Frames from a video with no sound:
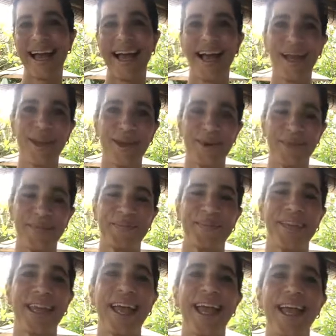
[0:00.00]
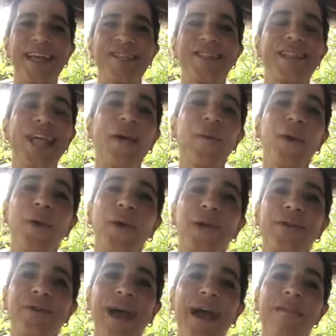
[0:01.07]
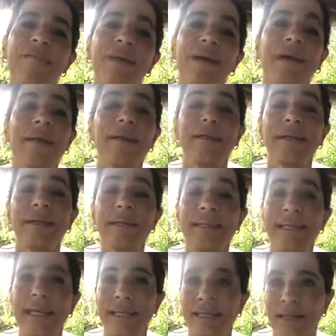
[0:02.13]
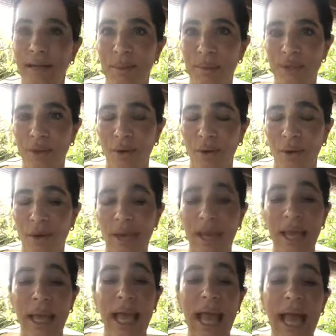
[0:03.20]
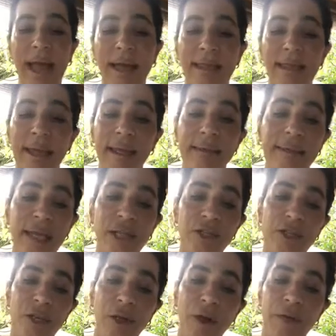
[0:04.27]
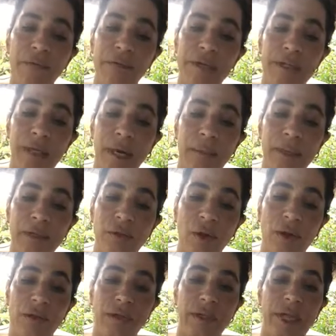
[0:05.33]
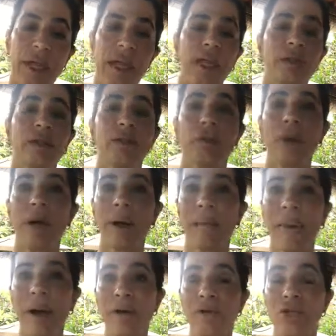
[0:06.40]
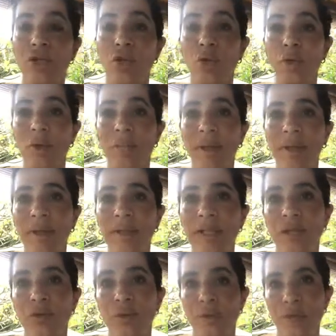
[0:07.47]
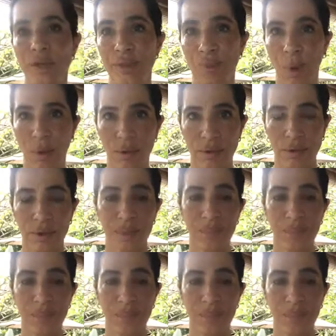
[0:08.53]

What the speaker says: Hello. Today we're going to have another Tea and Dharma talk. And the intention of this Dharma talk today is to talk about your ability to respond